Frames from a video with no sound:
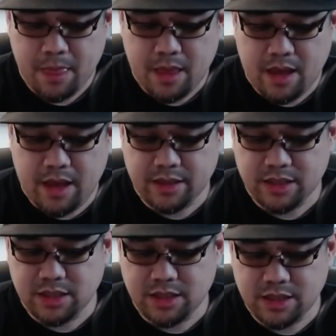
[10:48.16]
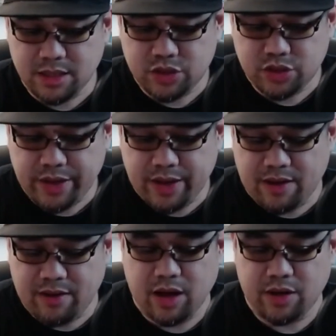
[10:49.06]
And let's look at the trait
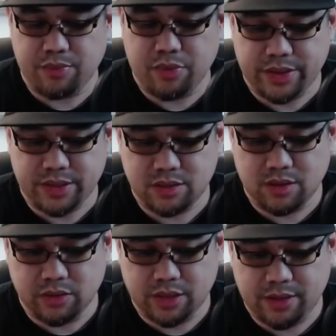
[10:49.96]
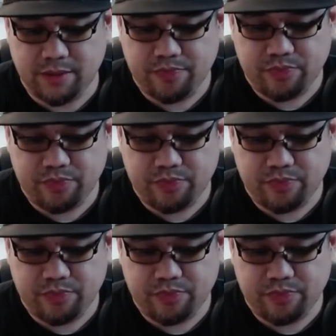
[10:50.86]
at 100 points only.